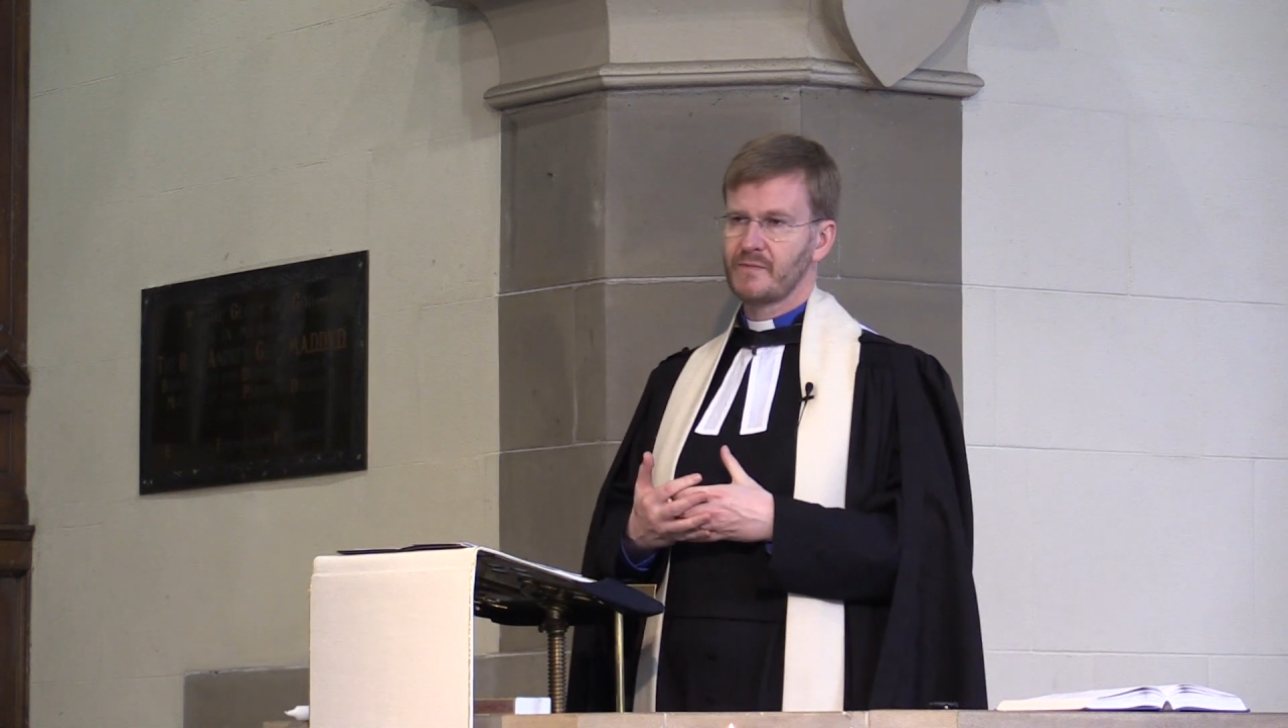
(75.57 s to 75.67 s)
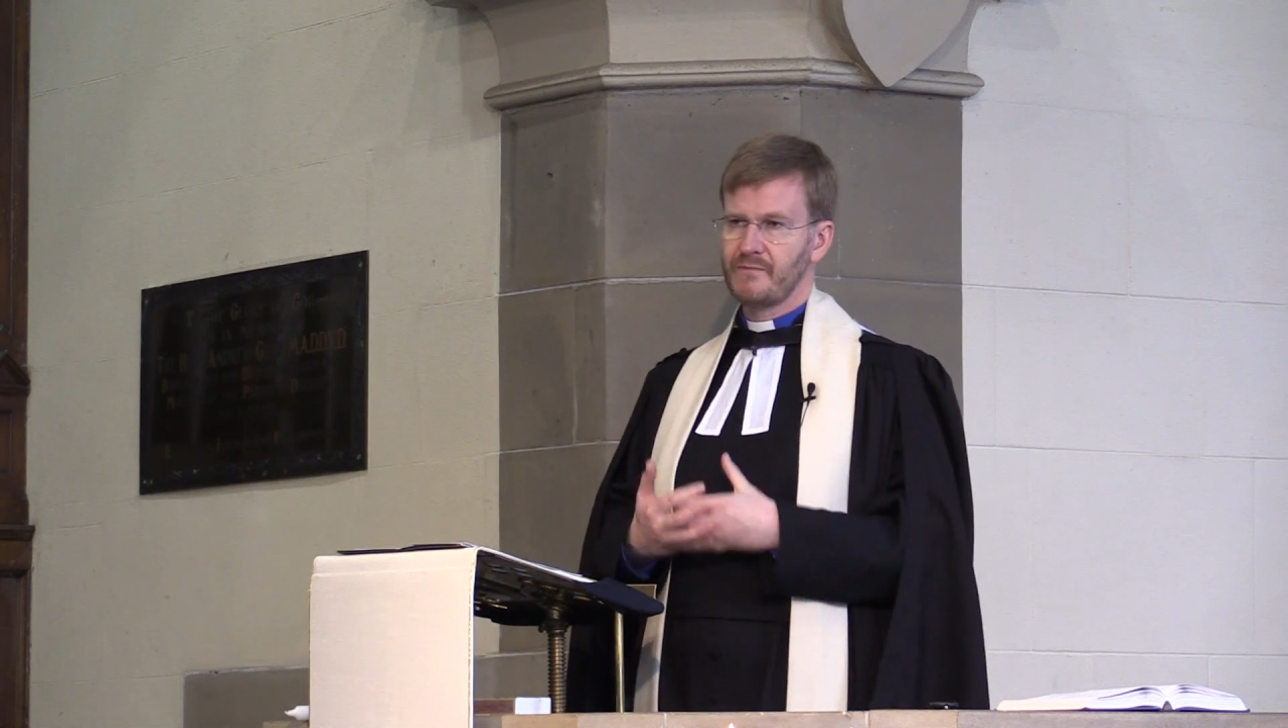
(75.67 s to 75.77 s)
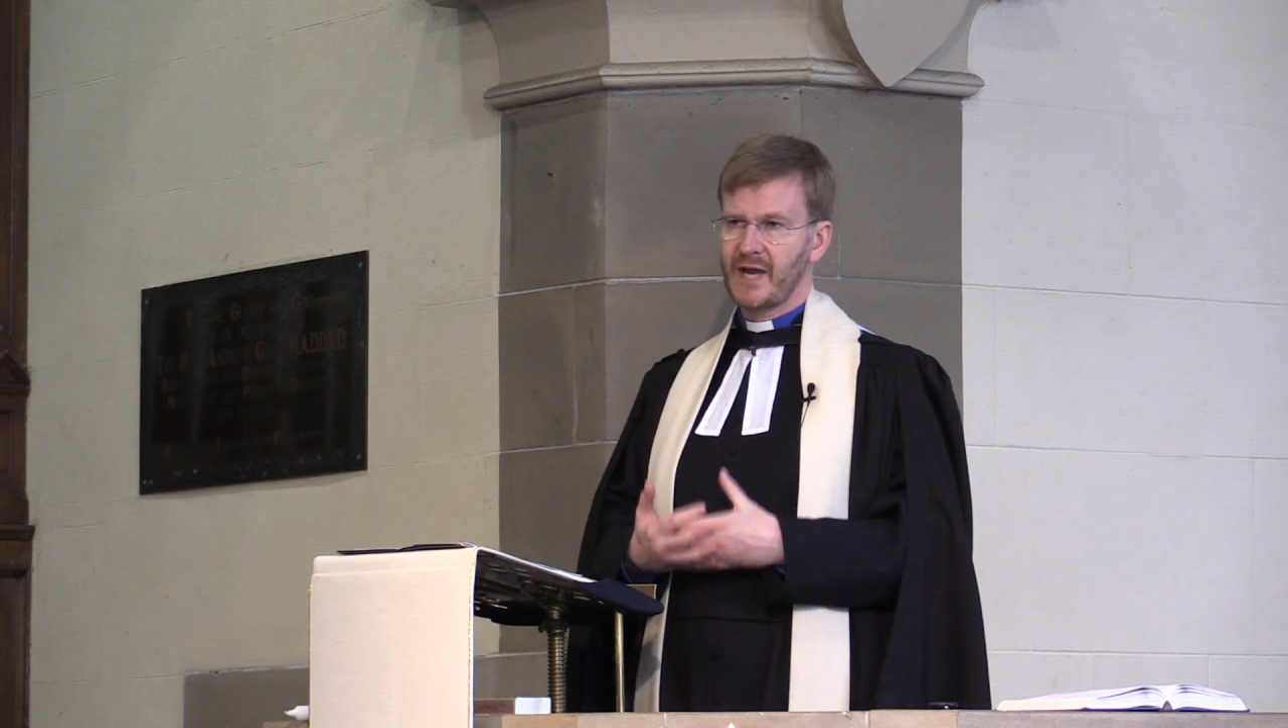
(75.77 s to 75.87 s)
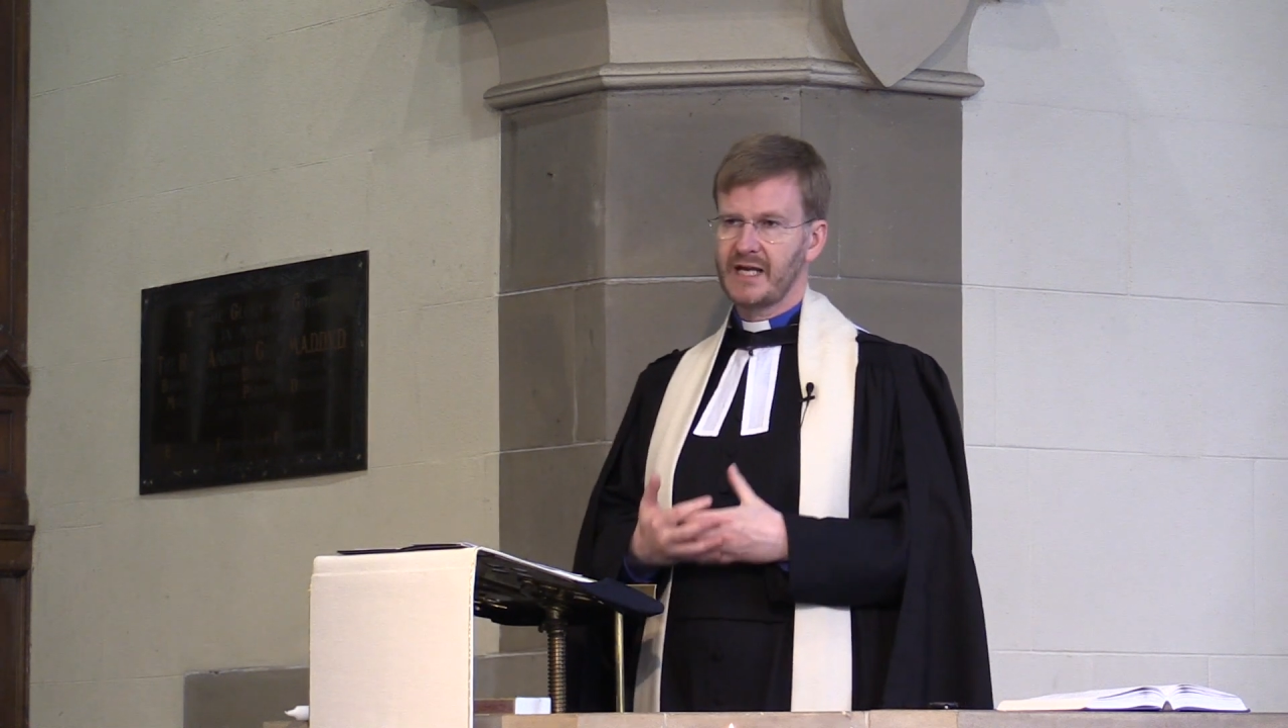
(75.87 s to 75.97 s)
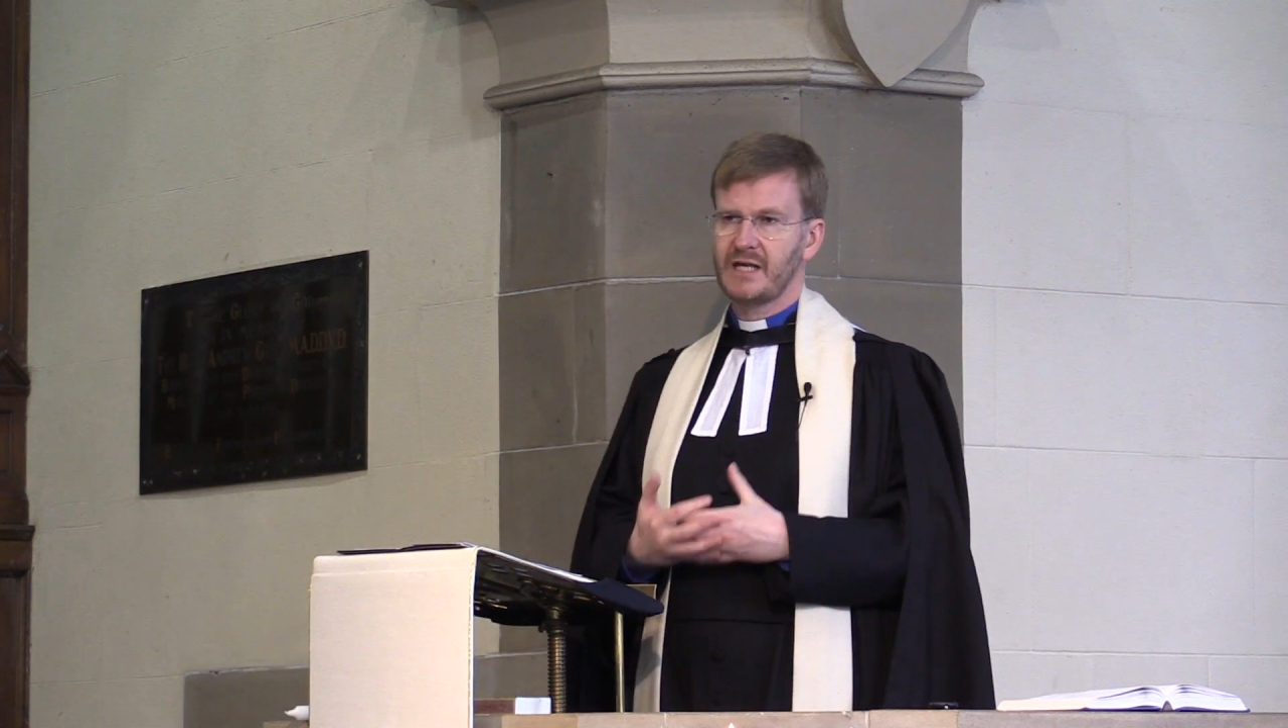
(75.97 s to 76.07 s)

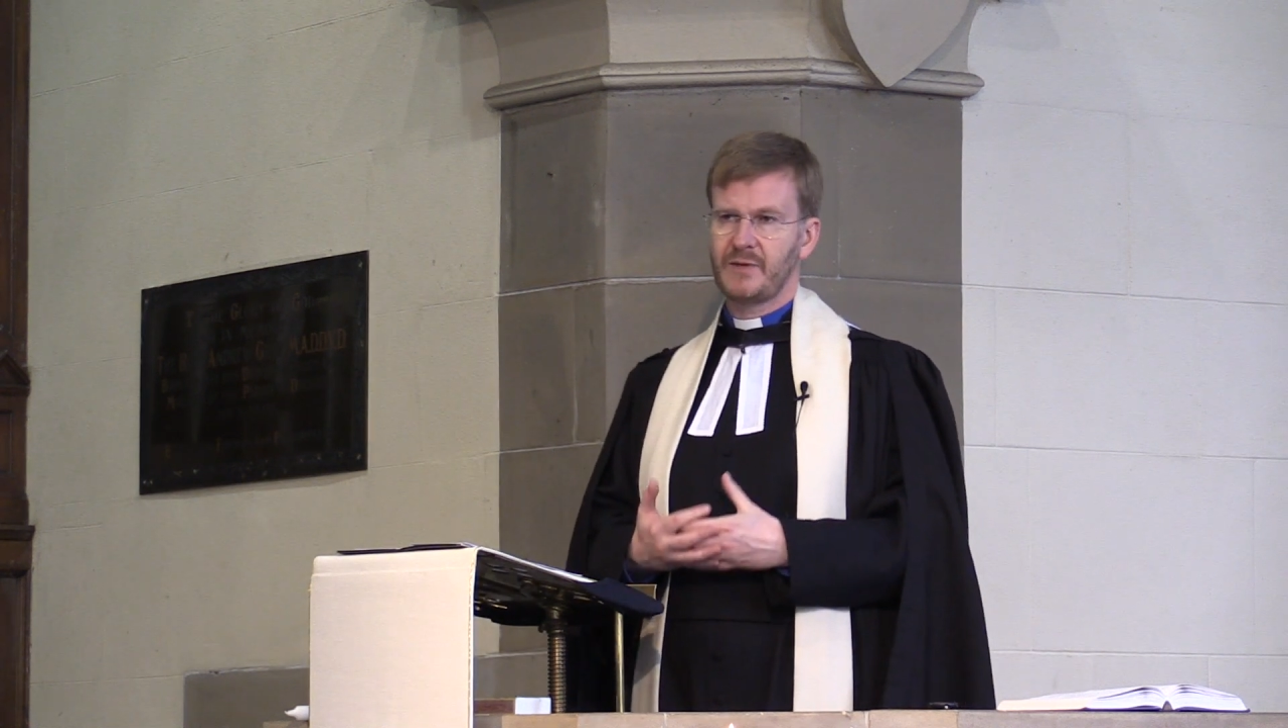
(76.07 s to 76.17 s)
many